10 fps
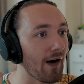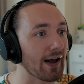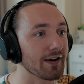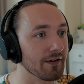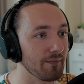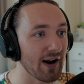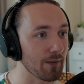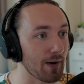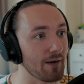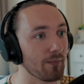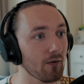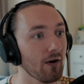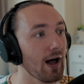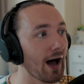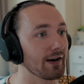angered many people.
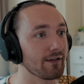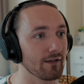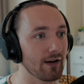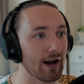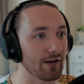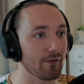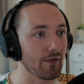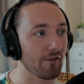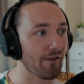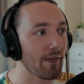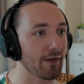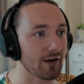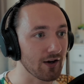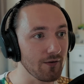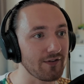And the fact that
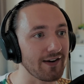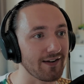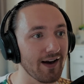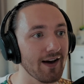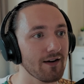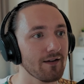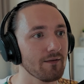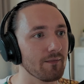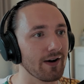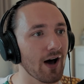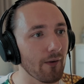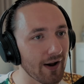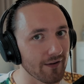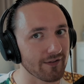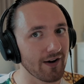you did it, but no one
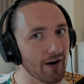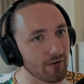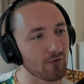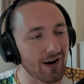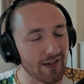else knows really